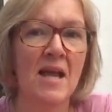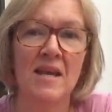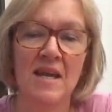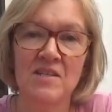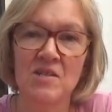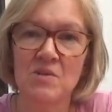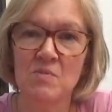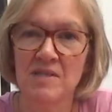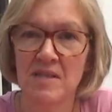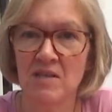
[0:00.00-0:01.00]
letters
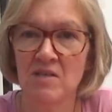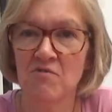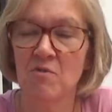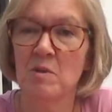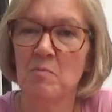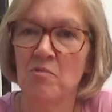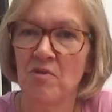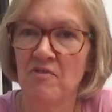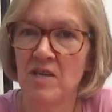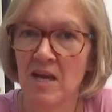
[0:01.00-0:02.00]
were sent from the
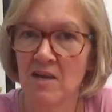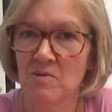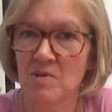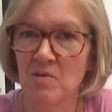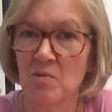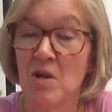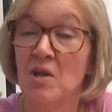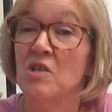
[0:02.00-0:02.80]
Privy Council